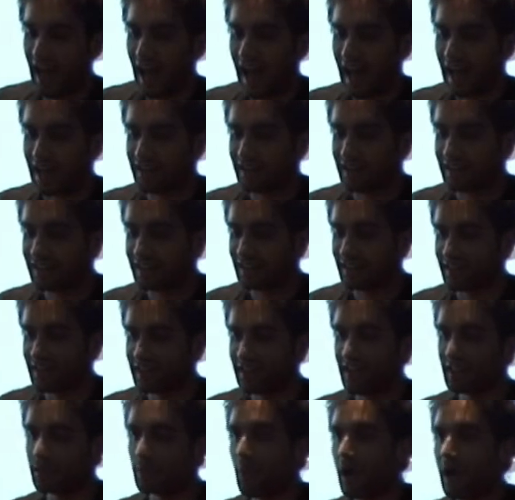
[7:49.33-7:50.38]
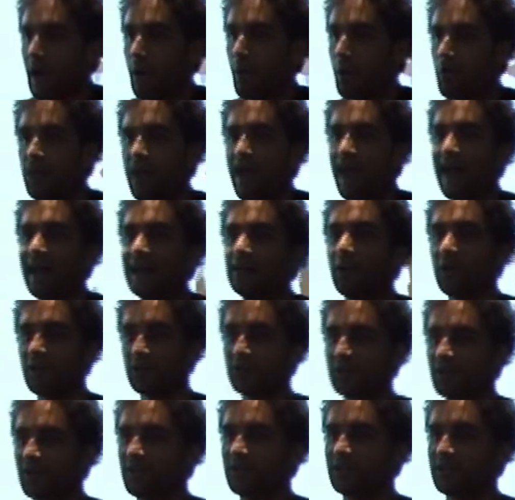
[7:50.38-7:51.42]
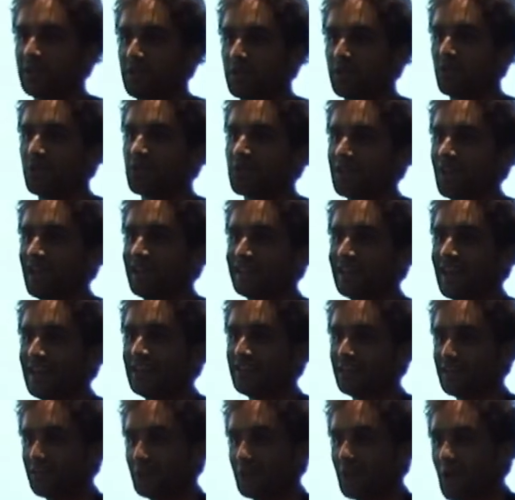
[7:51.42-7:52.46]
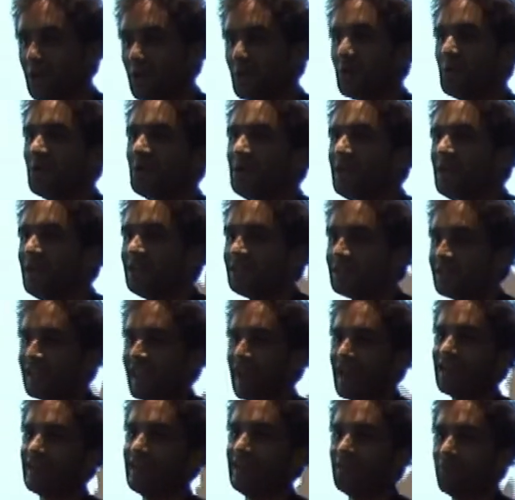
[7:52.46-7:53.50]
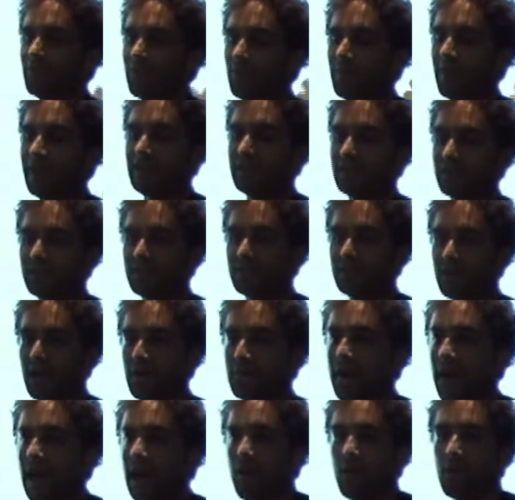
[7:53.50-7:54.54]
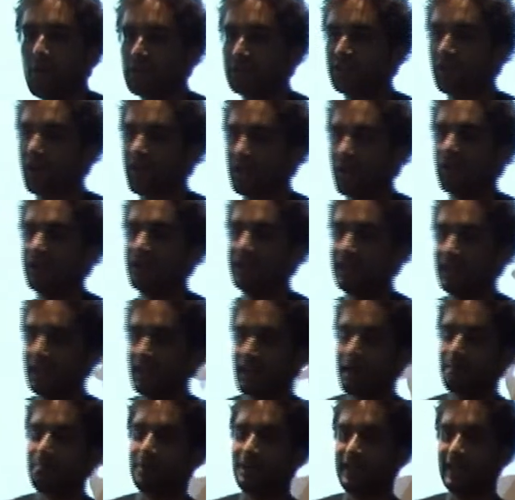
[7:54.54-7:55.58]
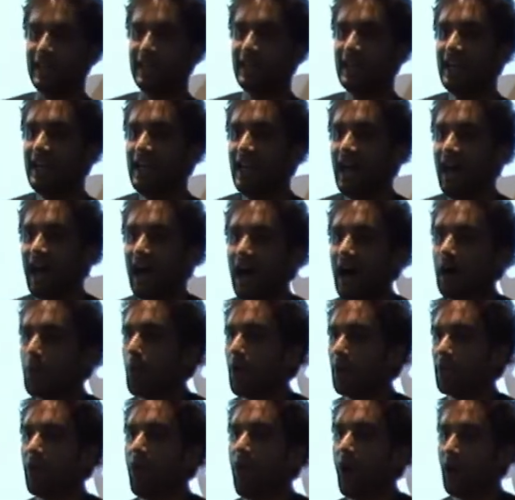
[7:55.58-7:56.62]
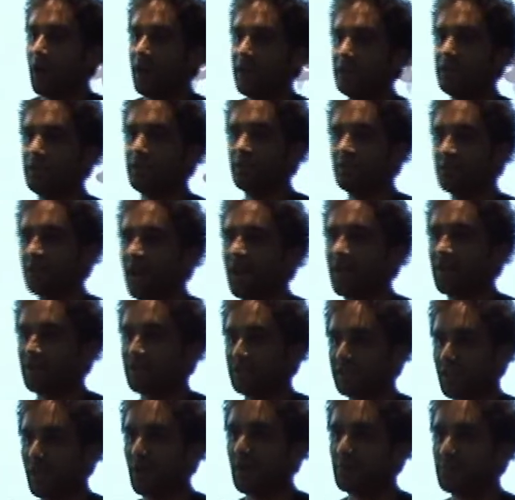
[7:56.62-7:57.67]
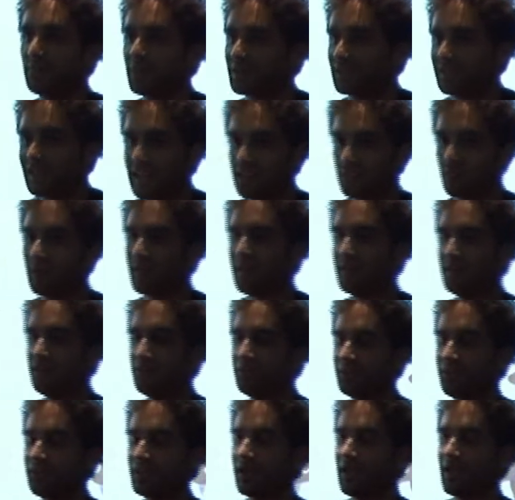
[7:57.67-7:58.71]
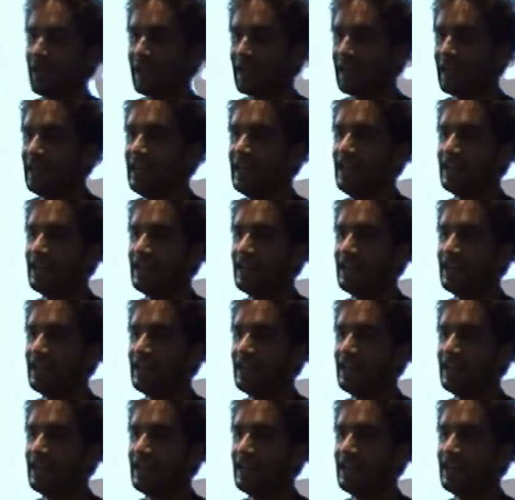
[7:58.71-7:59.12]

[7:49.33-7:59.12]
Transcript: And this is where all the head honchos in your organization go to get the information about what's going on in the company, what the hot issues are, and so on, because that's where they're used to going.